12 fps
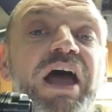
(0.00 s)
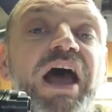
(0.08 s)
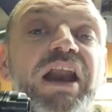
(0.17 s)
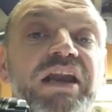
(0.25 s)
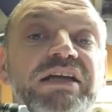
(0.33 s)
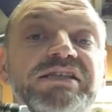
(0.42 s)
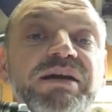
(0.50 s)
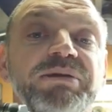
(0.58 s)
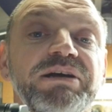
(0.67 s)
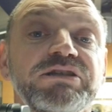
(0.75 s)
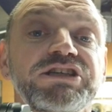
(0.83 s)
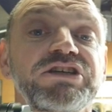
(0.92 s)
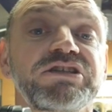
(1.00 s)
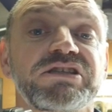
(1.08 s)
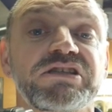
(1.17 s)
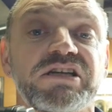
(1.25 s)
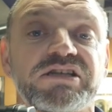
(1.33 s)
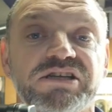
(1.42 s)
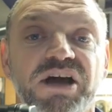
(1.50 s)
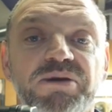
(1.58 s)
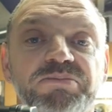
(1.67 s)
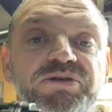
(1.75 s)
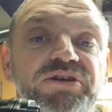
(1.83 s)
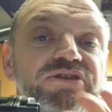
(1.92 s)
Unless someone else uses the
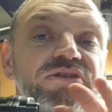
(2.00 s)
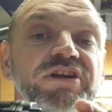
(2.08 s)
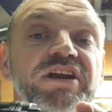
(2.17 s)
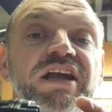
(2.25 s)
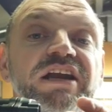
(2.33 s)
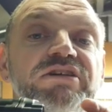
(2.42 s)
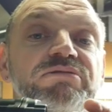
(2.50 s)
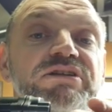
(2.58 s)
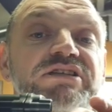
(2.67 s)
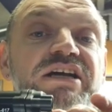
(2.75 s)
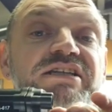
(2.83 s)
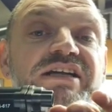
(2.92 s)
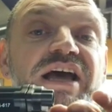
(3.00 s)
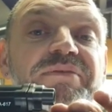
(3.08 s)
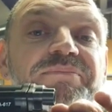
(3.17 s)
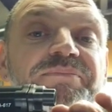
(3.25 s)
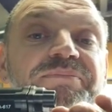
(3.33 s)
scope, you shouldn't need to adjust that.